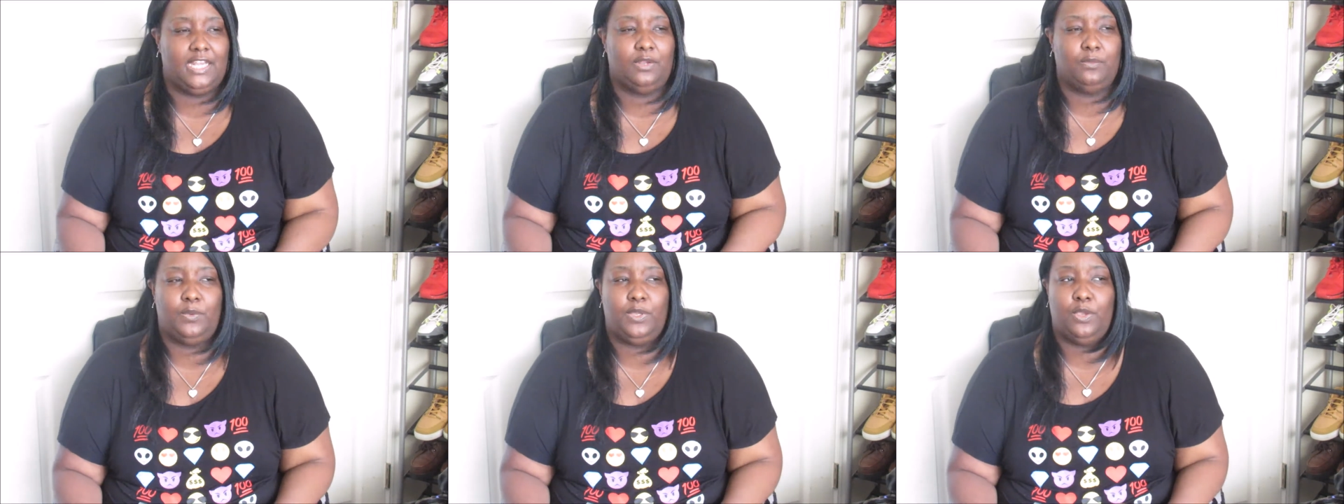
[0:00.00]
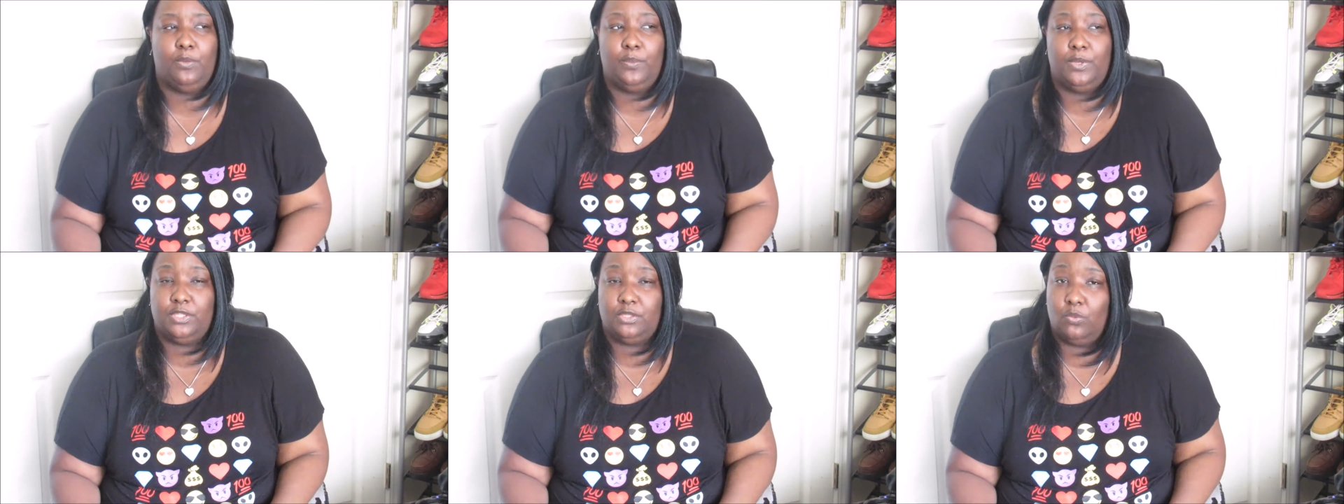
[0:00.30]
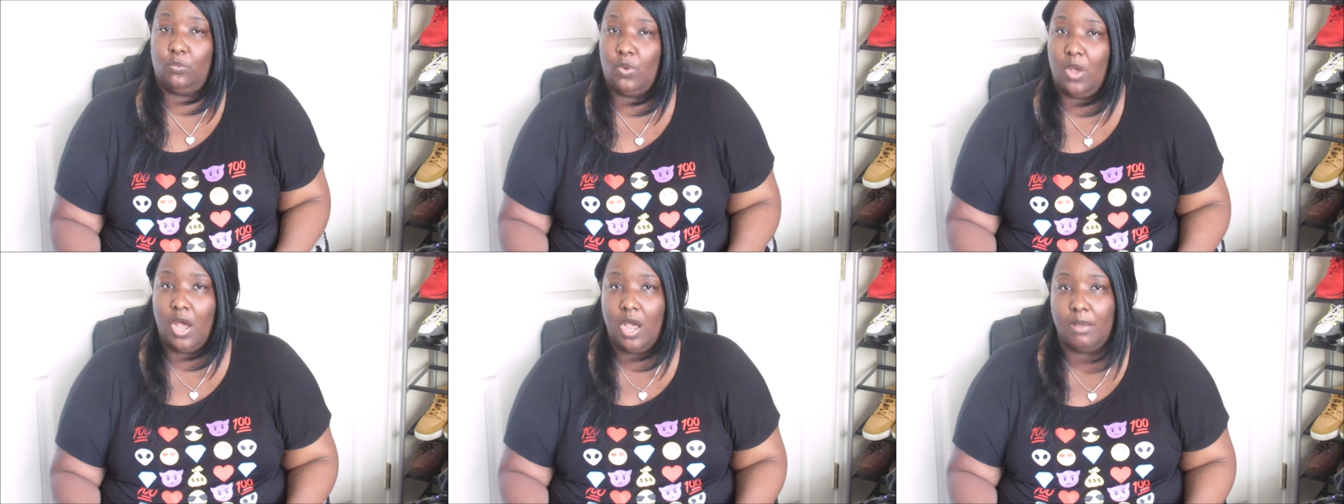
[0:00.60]
and we went to
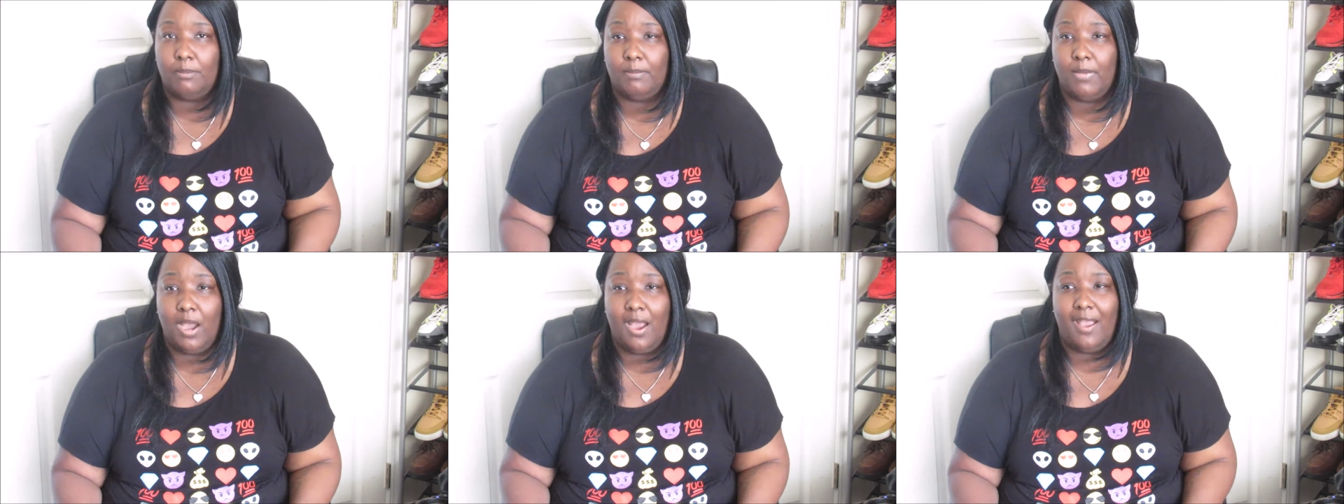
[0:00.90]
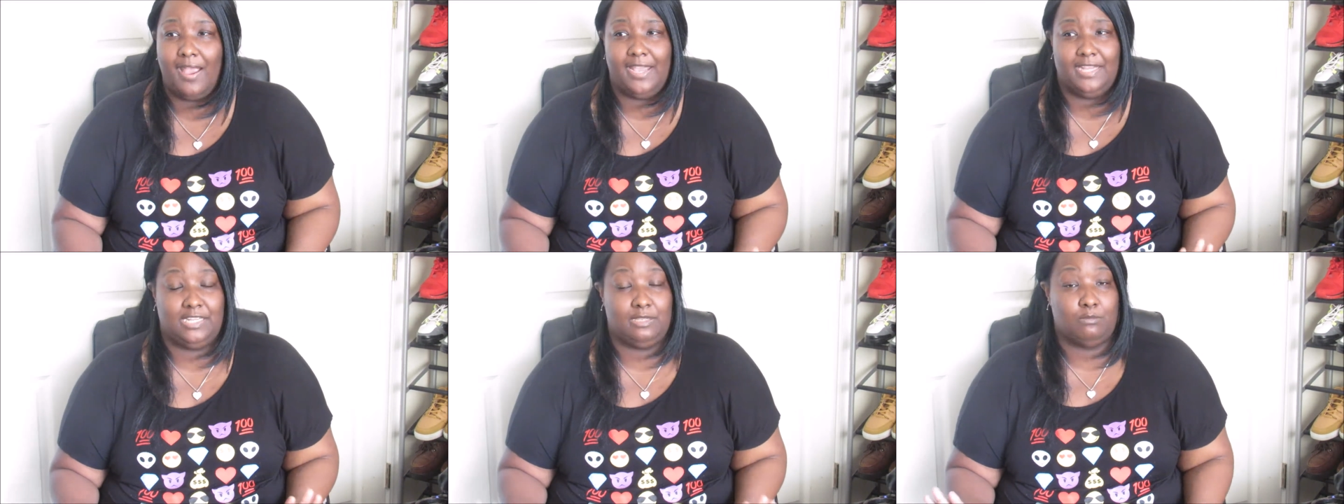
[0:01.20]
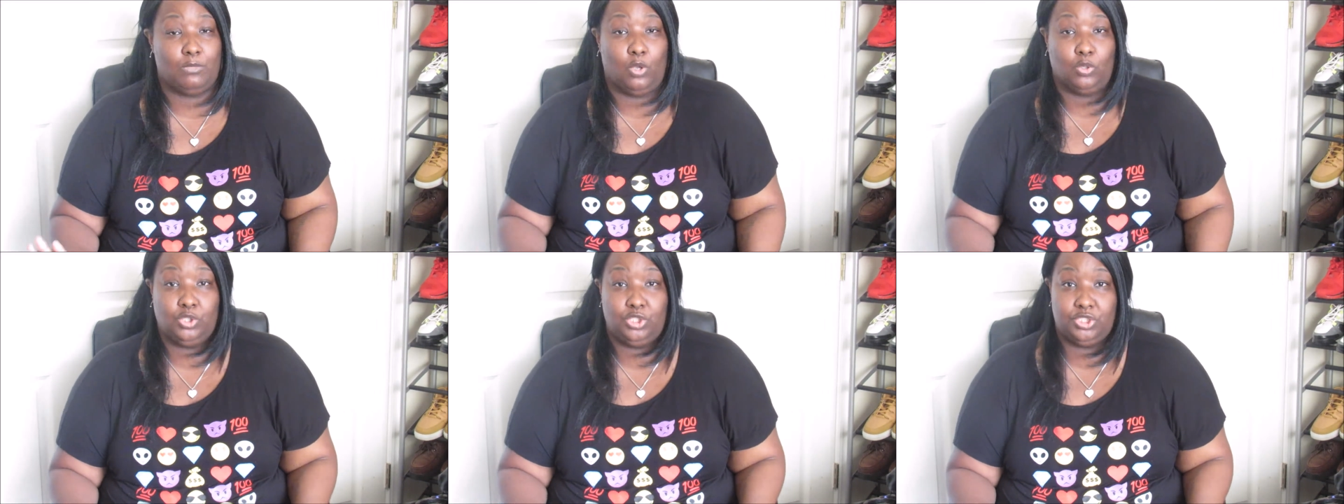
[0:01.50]
Walmart, and
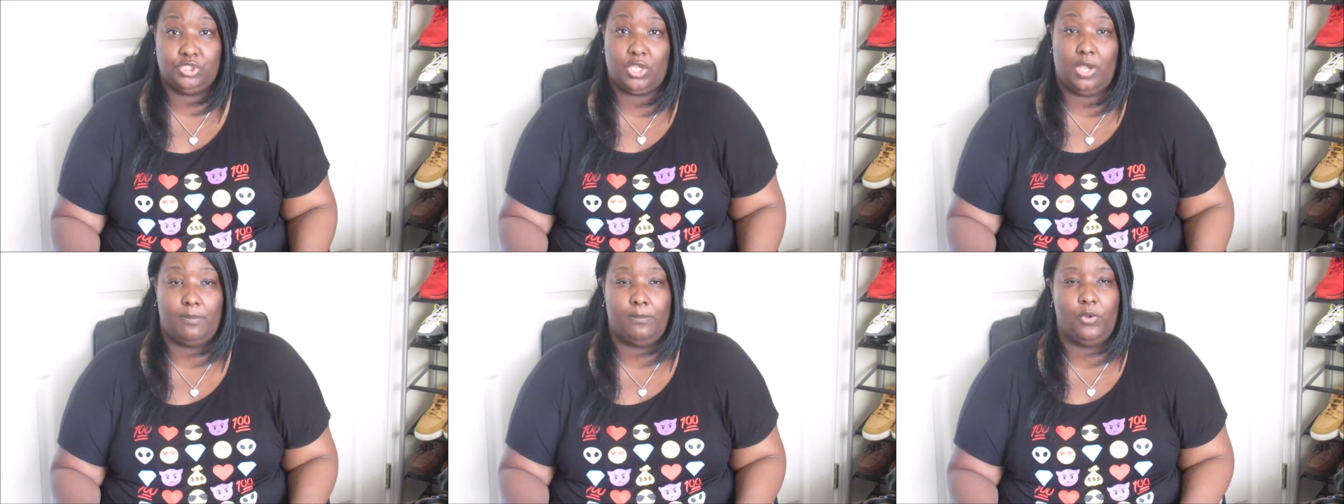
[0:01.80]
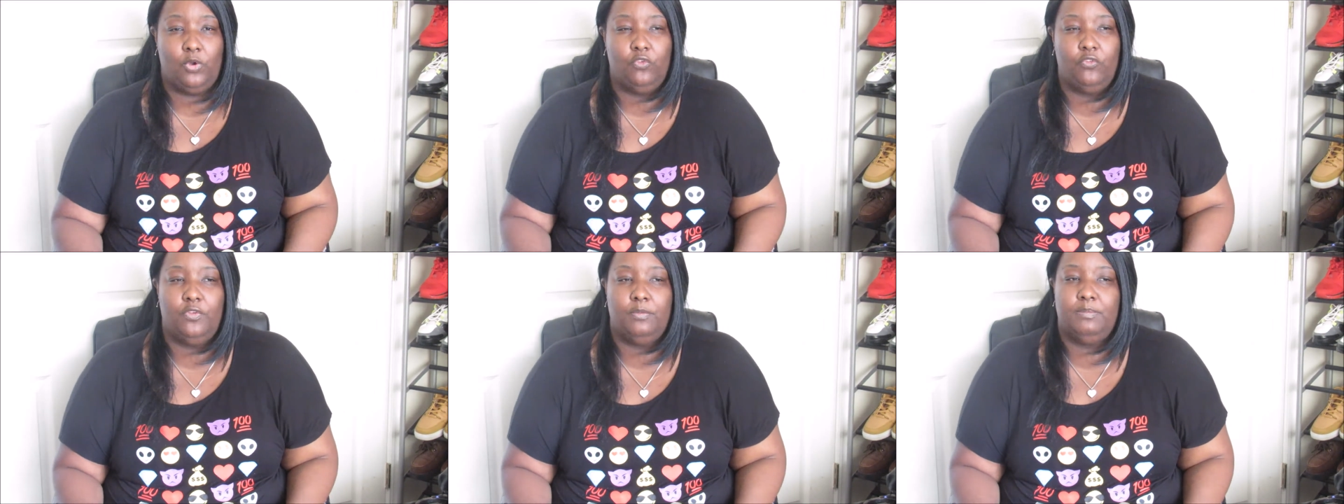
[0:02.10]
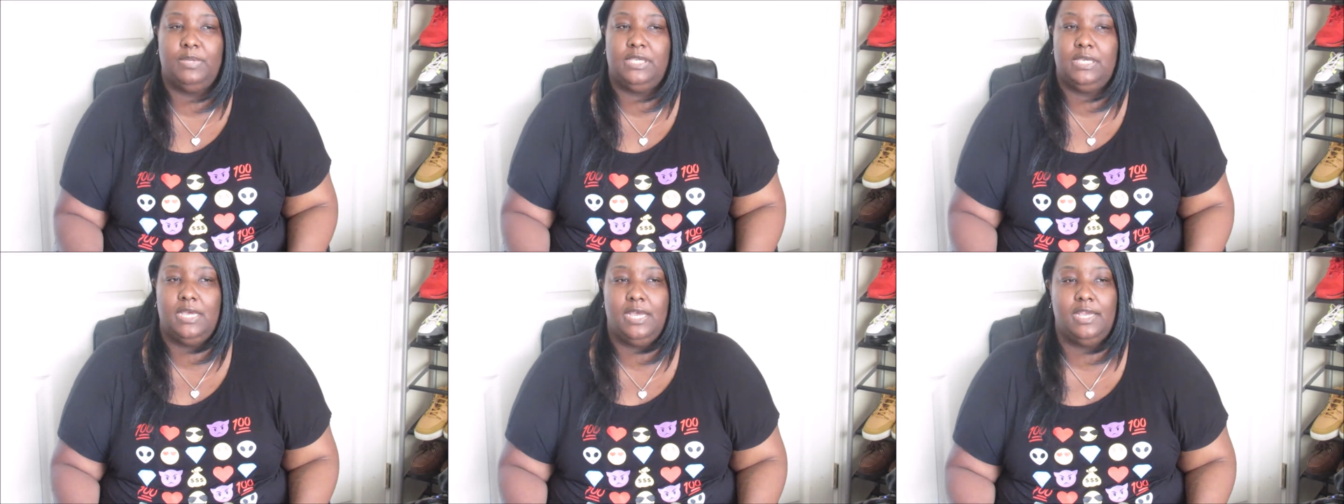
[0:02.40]
emotions are moving
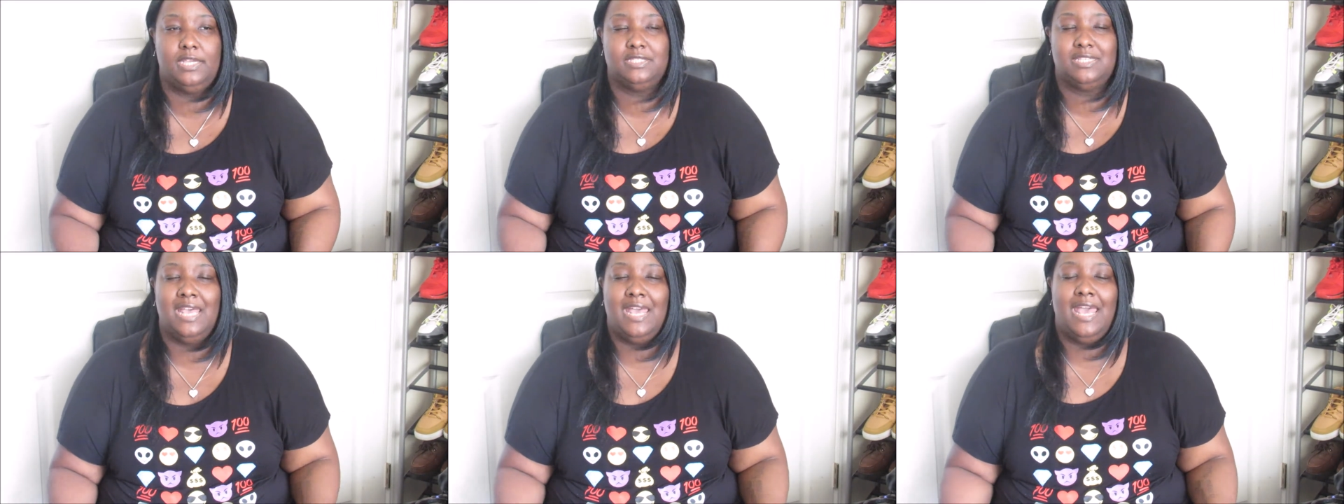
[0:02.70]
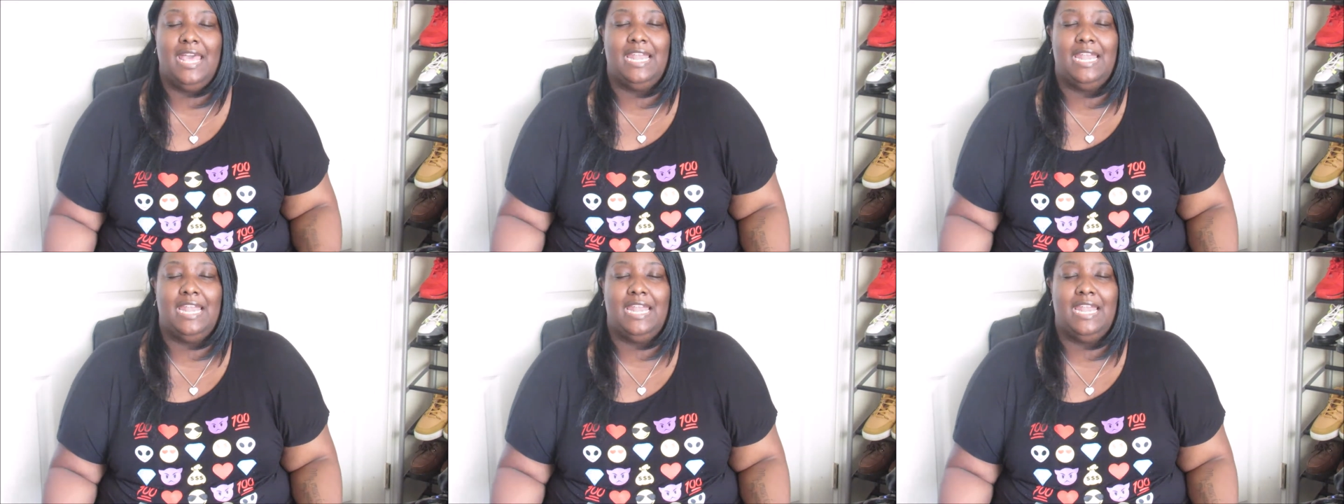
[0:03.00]
because